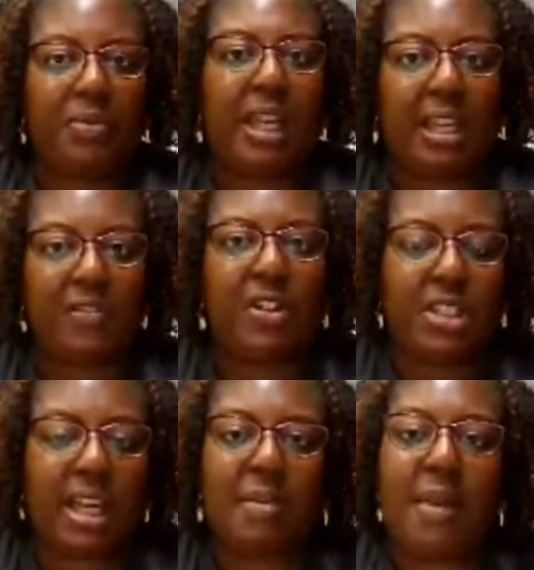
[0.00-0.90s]
Like he
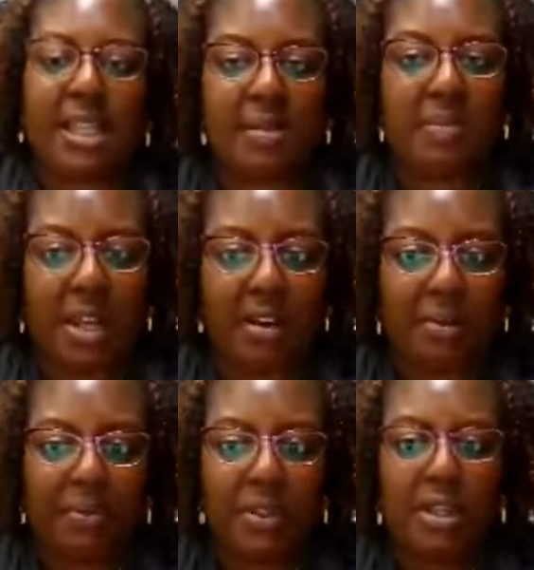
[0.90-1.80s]
feels like it makes him
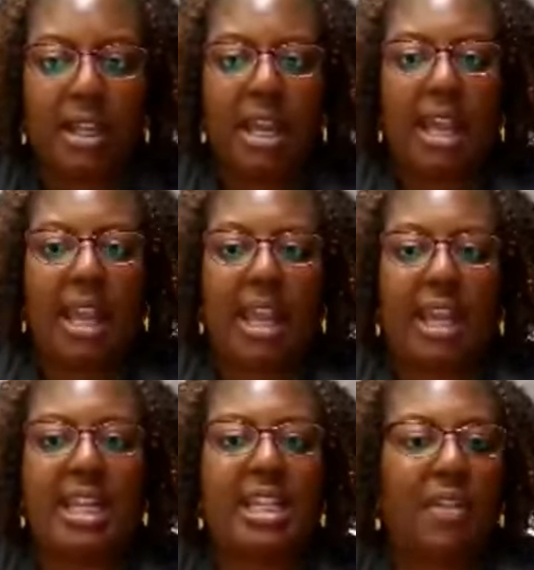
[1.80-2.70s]
better.
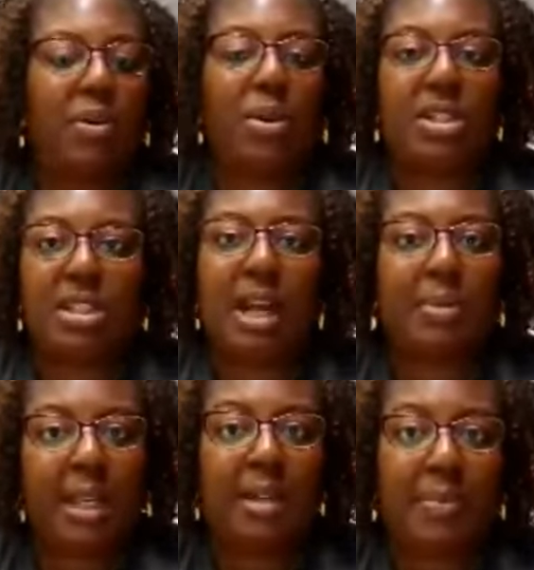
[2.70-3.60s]
And he never wants to
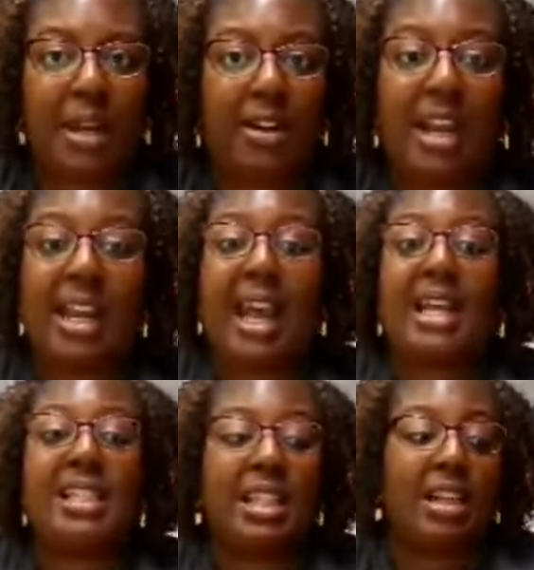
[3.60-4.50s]
stop getting better. And
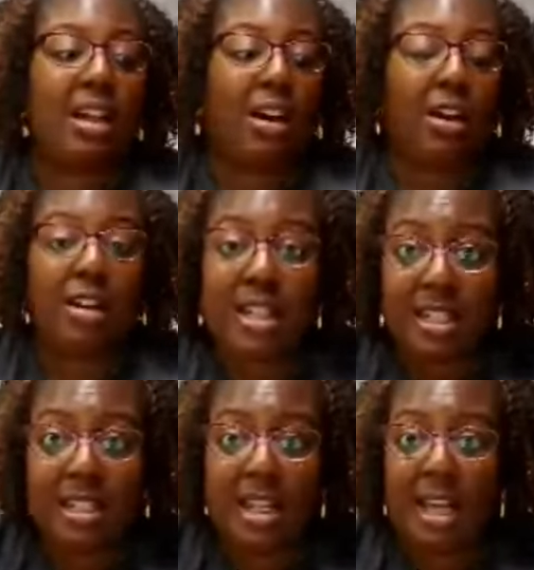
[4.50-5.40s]
as an
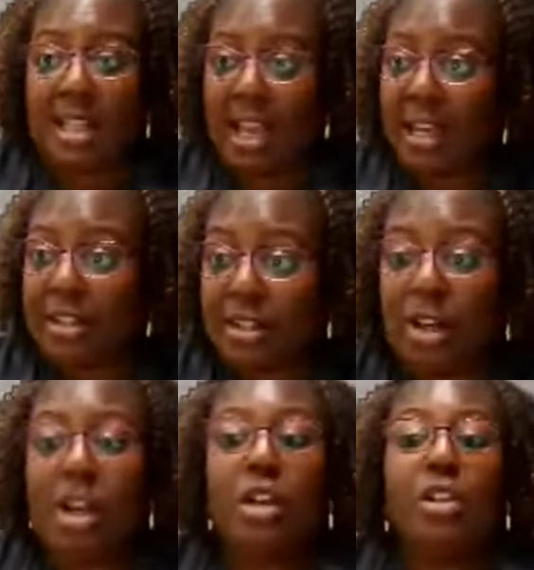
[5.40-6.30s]
artist, as an actor,
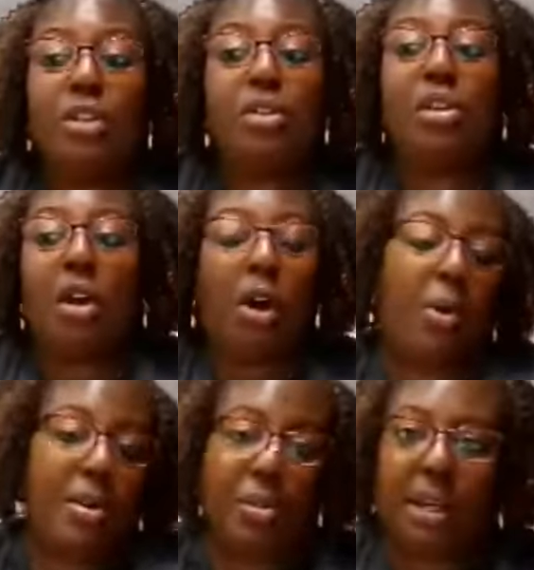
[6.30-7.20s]
you should
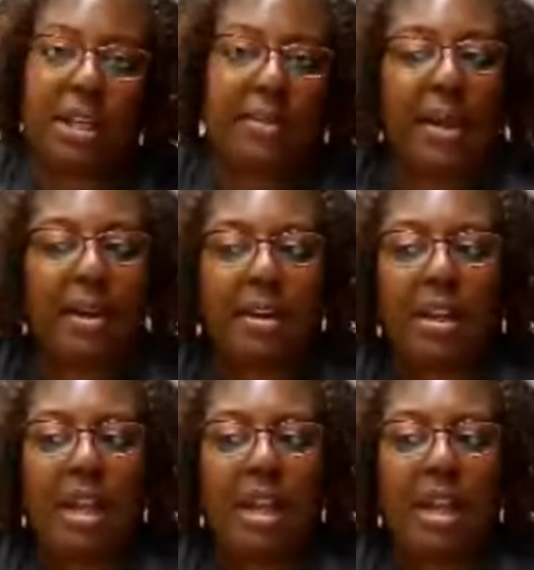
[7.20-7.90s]
always want to get better.